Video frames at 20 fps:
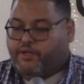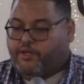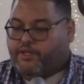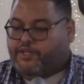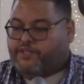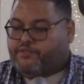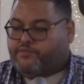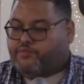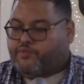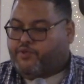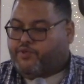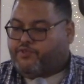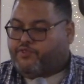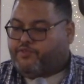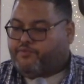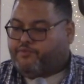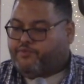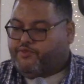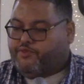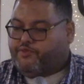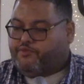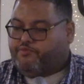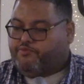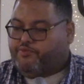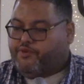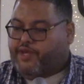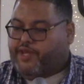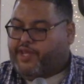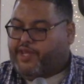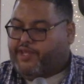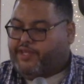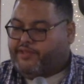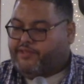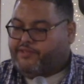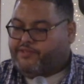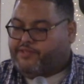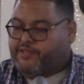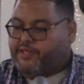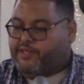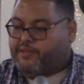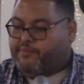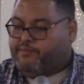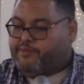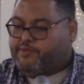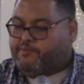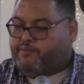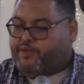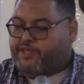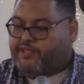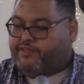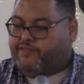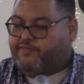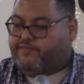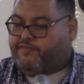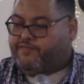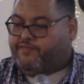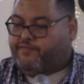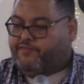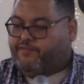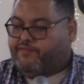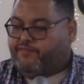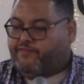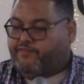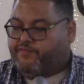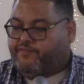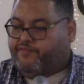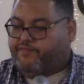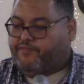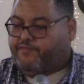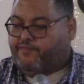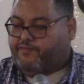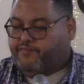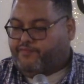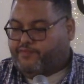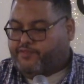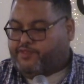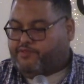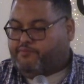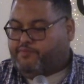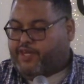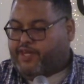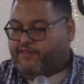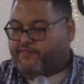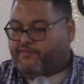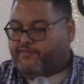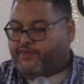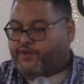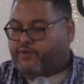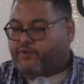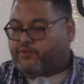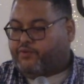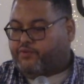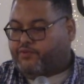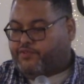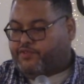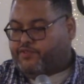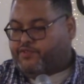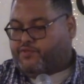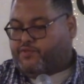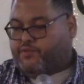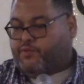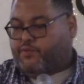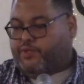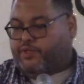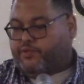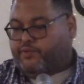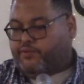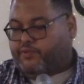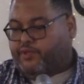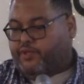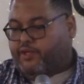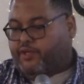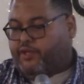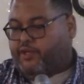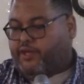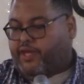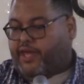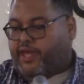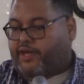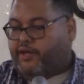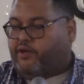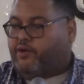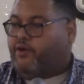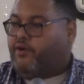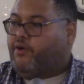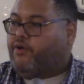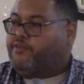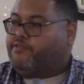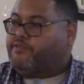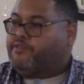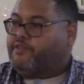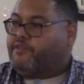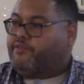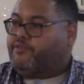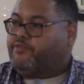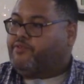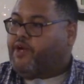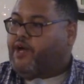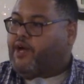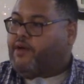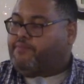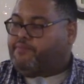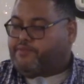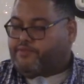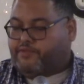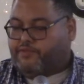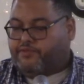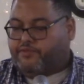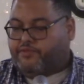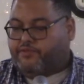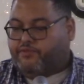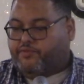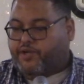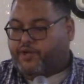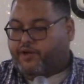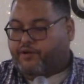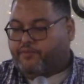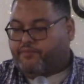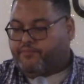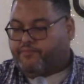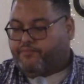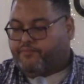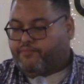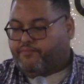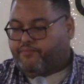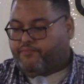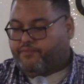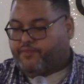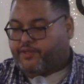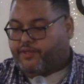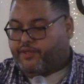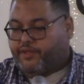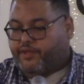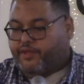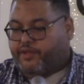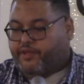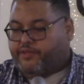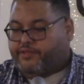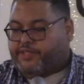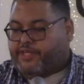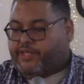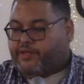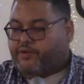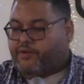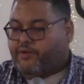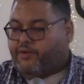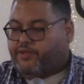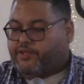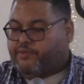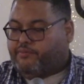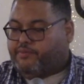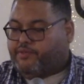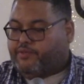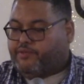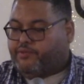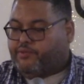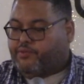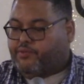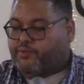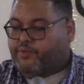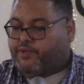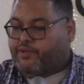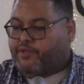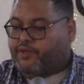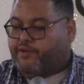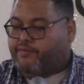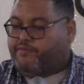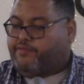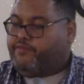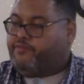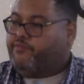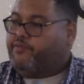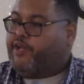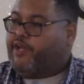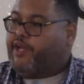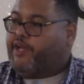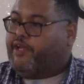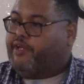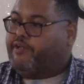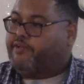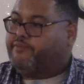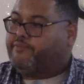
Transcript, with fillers: His worshippers prayed to him to make, the, to make fertile the soil and cause their crops to grow. They called him the Lord of the rain,